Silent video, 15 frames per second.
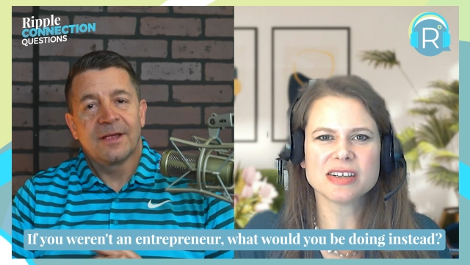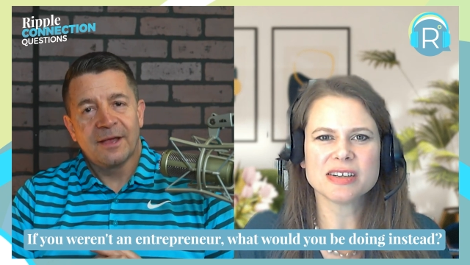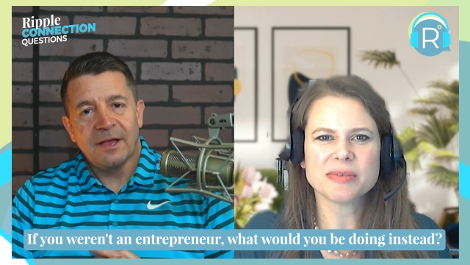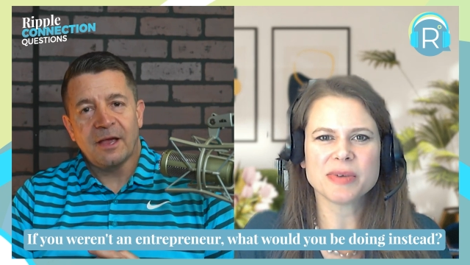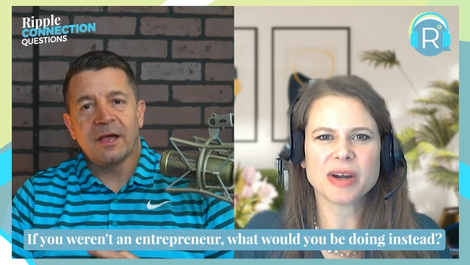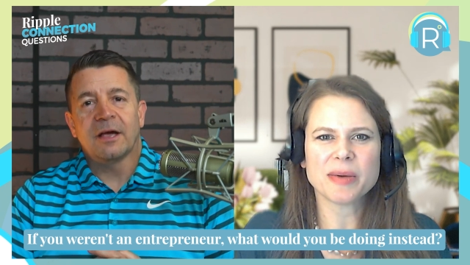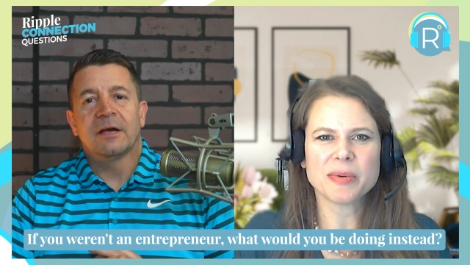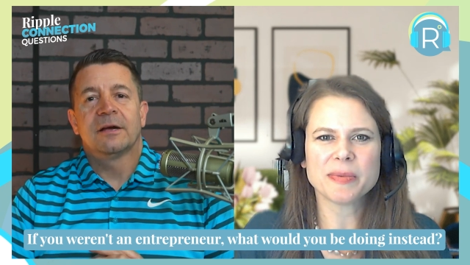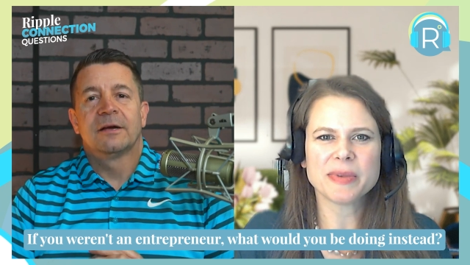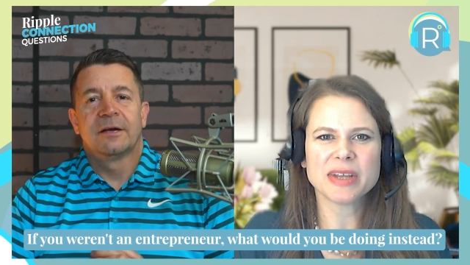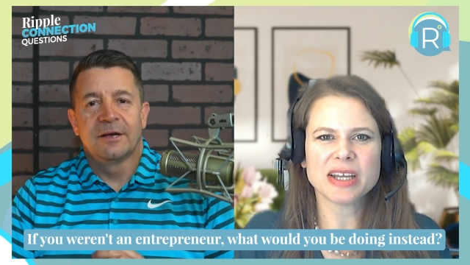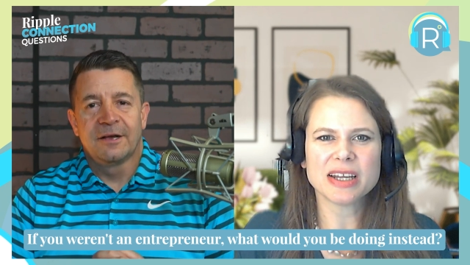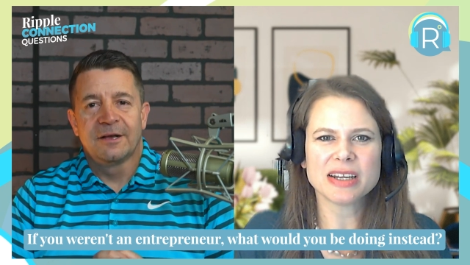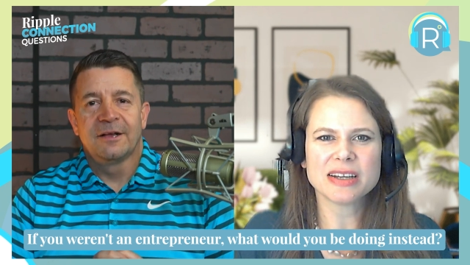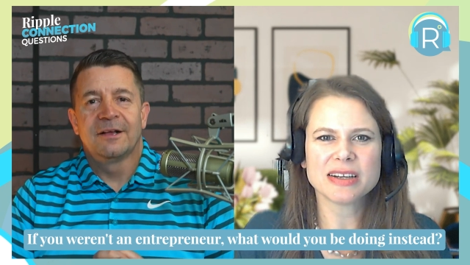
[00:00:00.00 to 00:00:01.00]
Speaker 1: Huh. Ah.
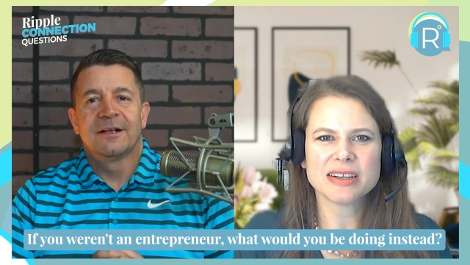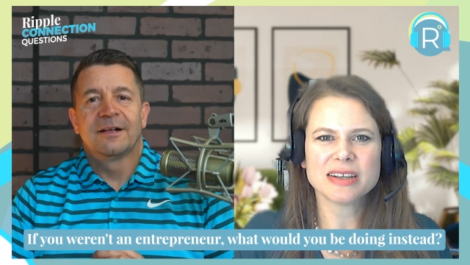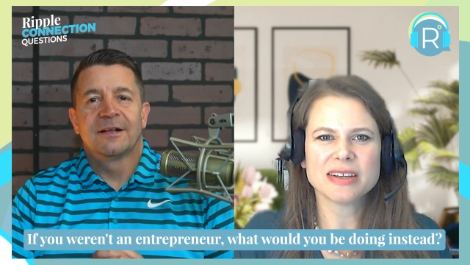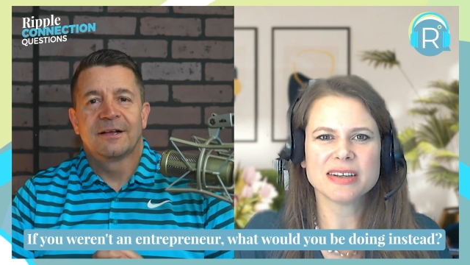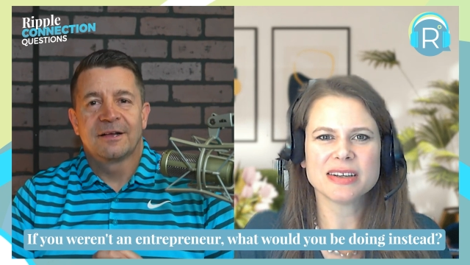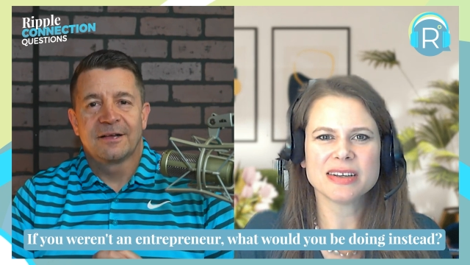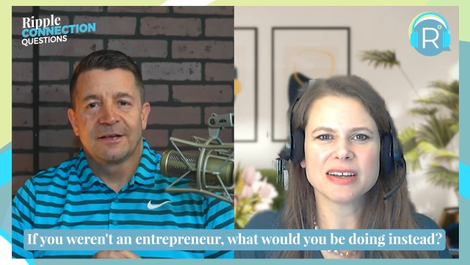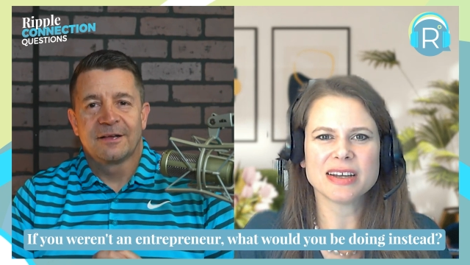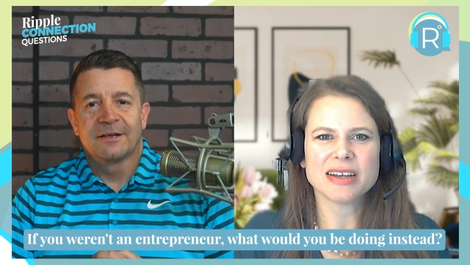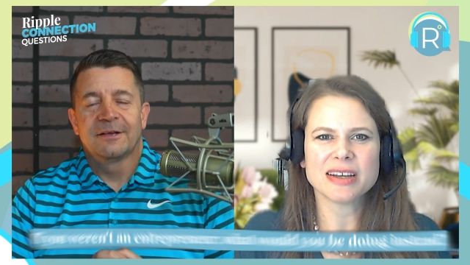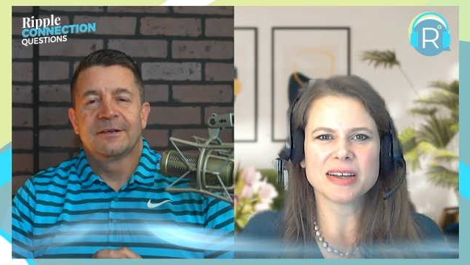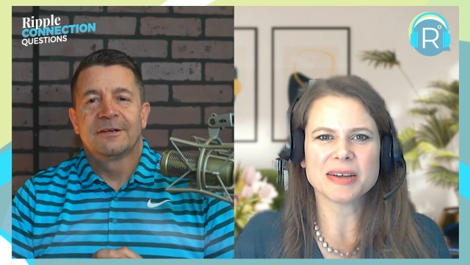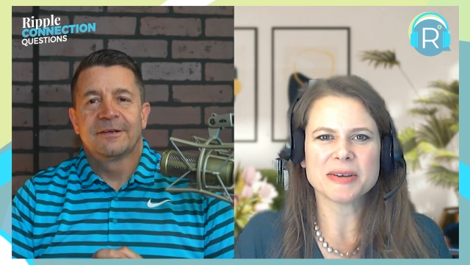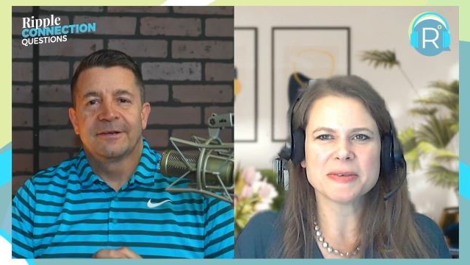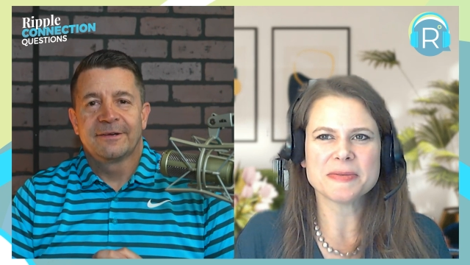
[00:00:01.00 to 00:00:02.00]
Probably.
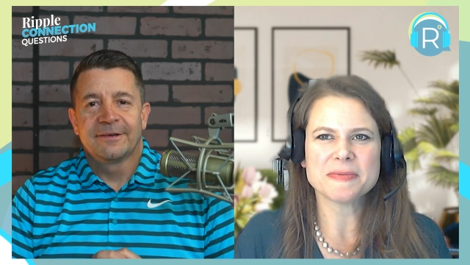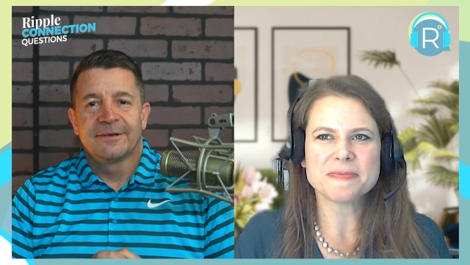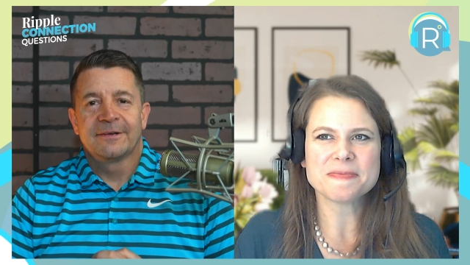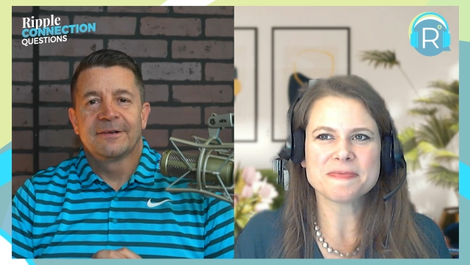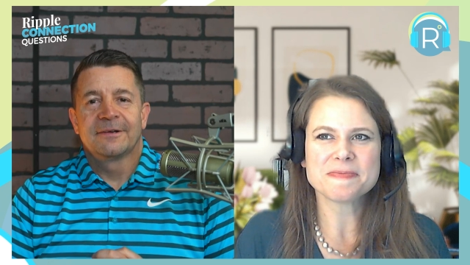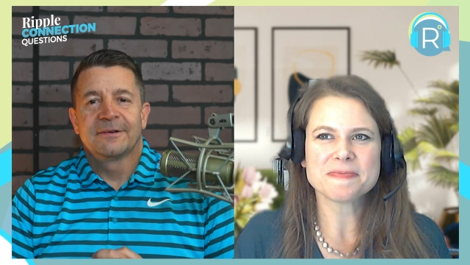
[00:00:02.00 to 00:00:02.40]
Um,